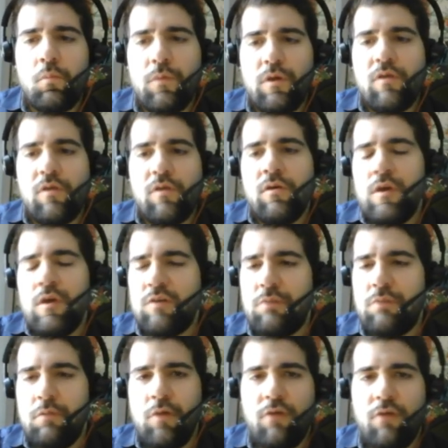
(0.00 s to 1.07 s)
He
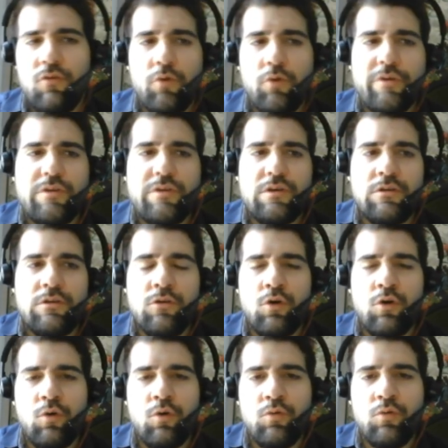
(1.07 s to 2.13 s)
explained me afterwards he
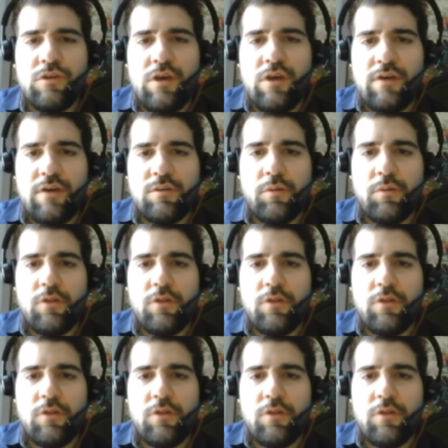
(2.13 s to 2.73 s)
knows he has a better